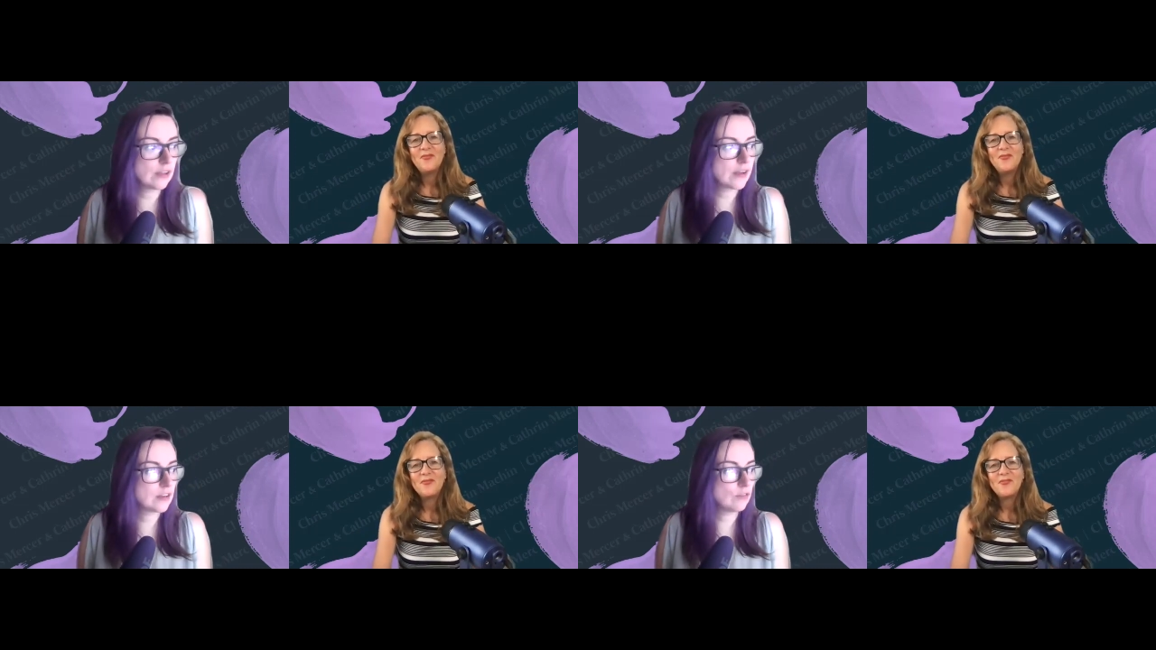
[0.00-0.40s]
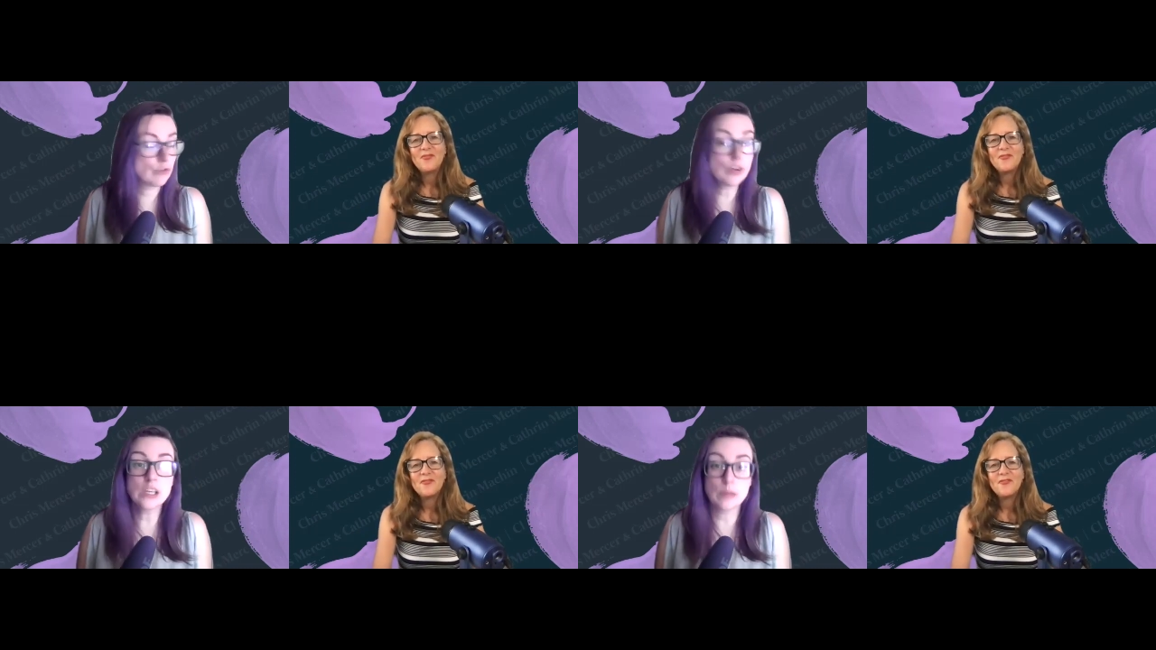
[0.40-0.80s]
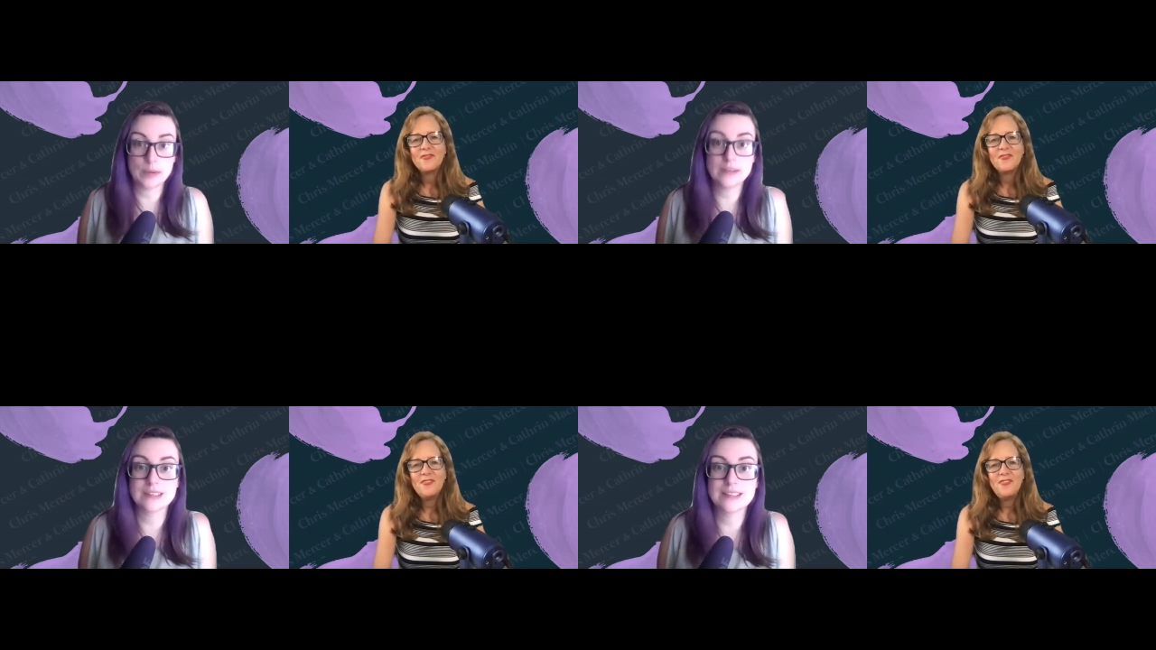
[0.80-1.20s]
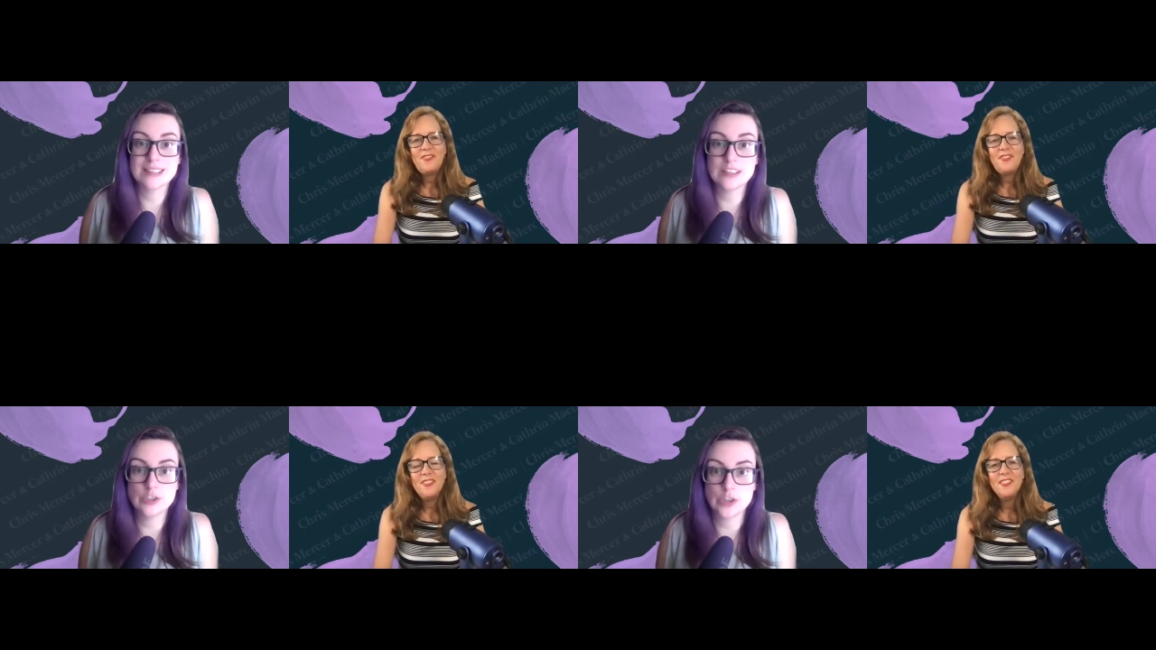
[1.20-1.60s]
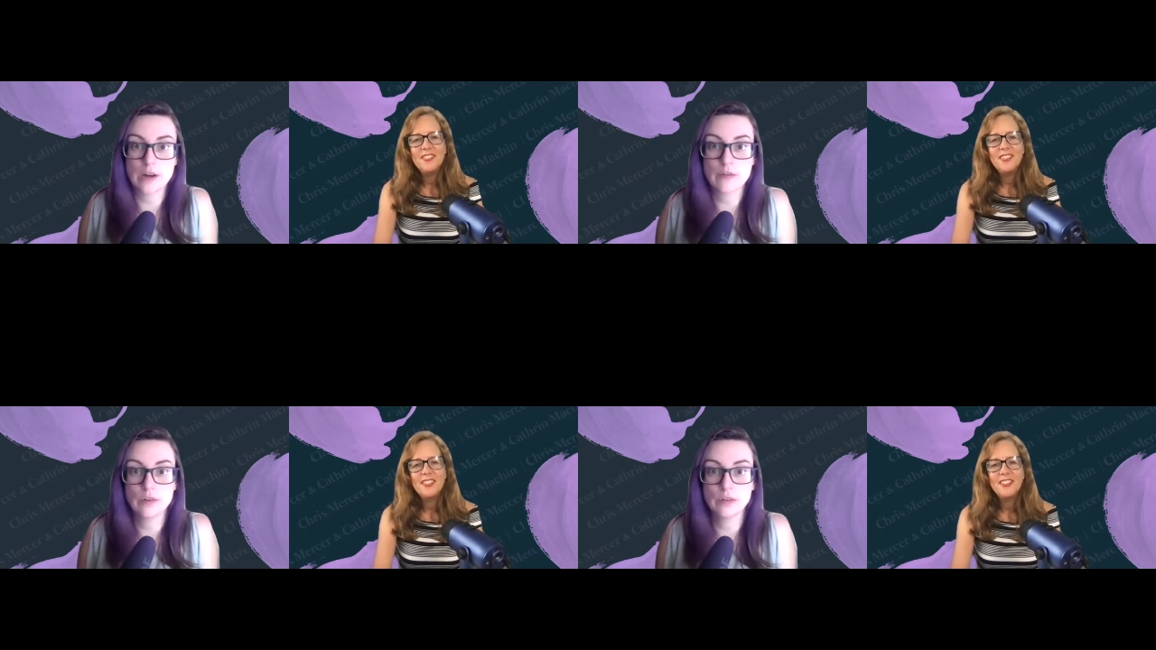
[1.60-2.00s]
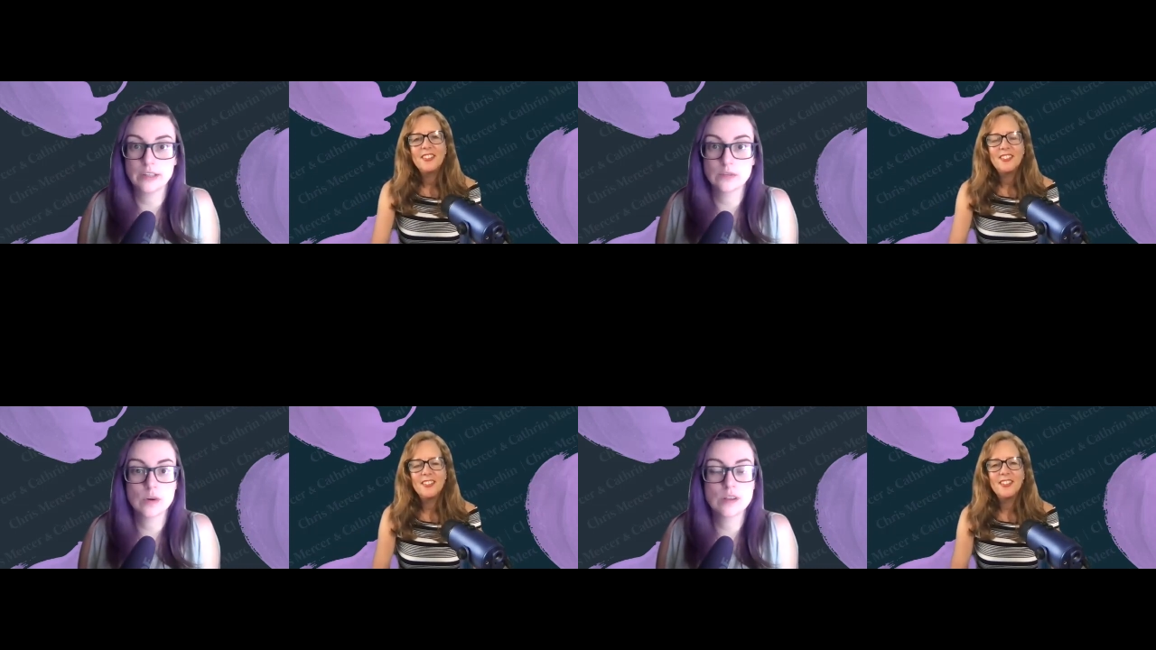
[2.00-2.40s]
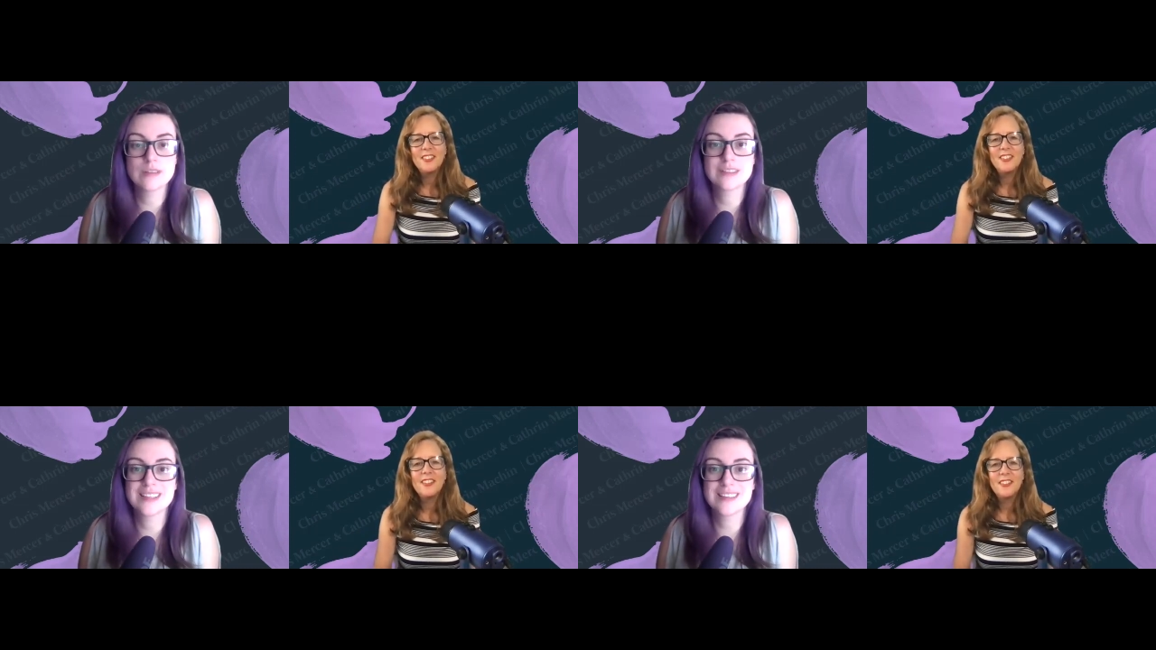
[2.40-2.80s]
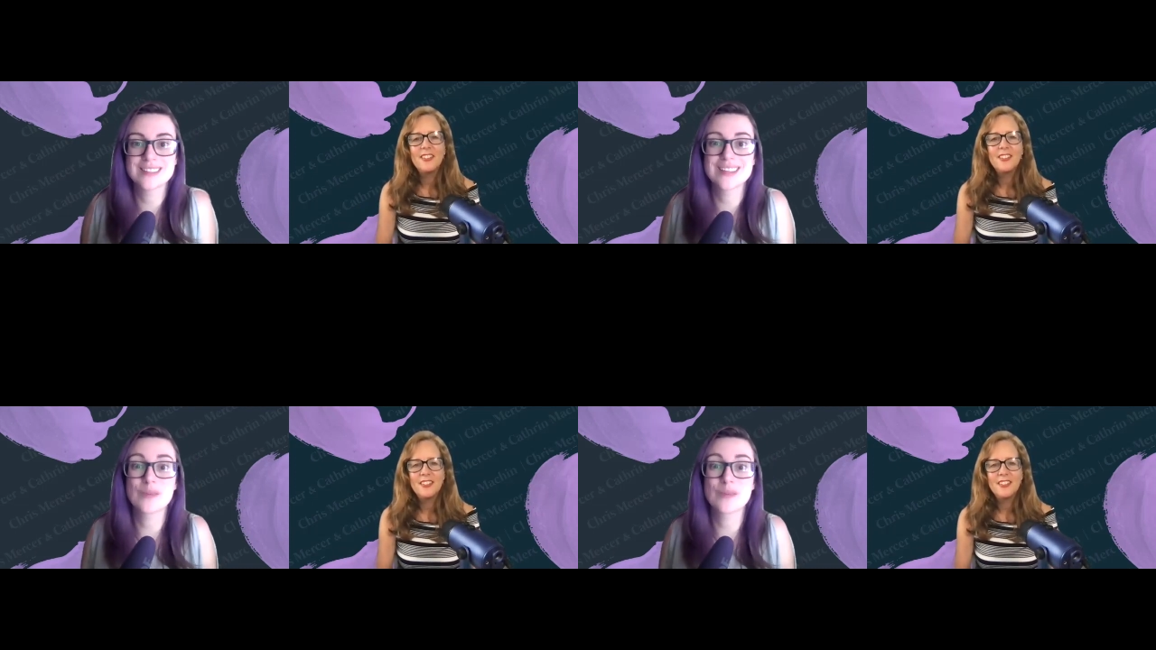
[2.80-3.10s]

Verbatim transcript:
Speaker 1: like running a business in general is one of those things that